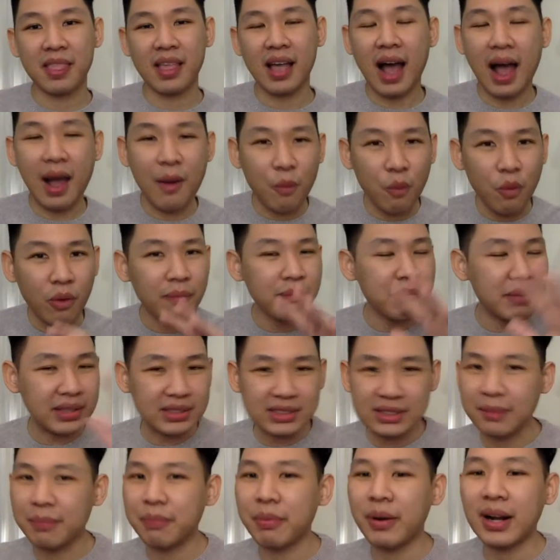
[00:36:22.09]
I won't be
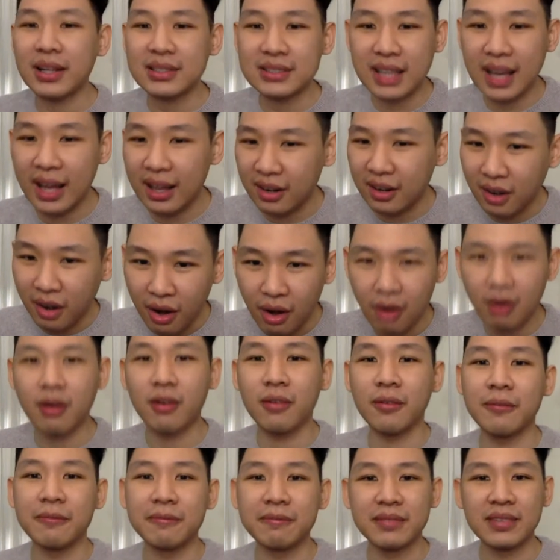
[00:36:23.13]
surprised at
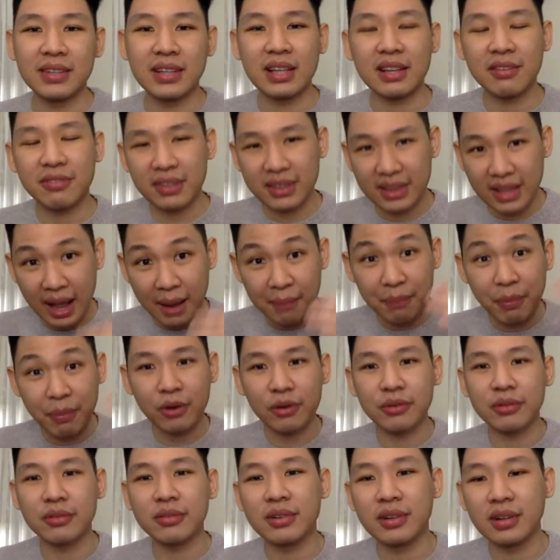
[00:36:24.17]
all if it
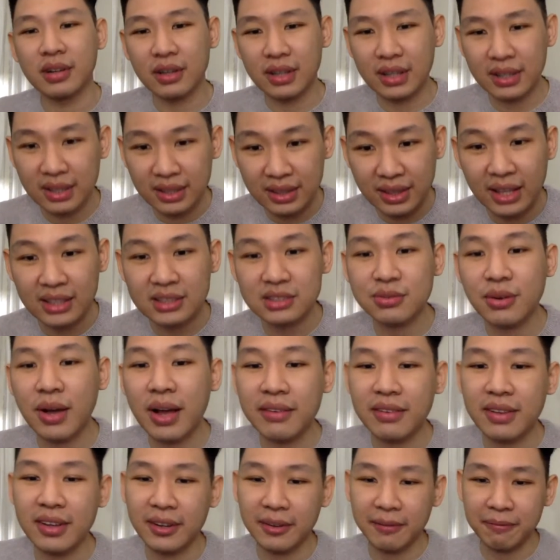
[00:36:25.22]
double in the next
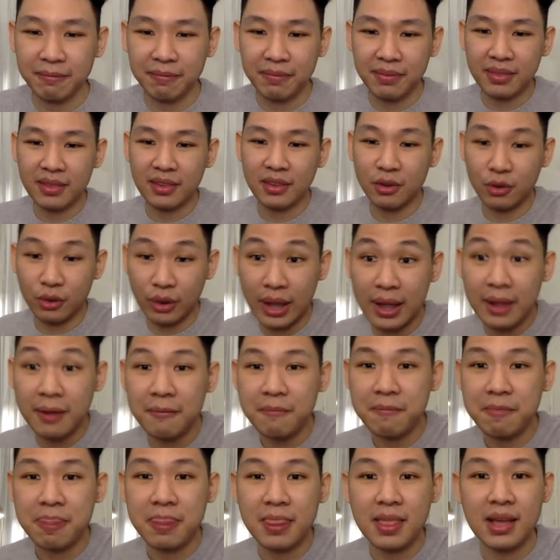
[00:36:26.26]
5 years, okay?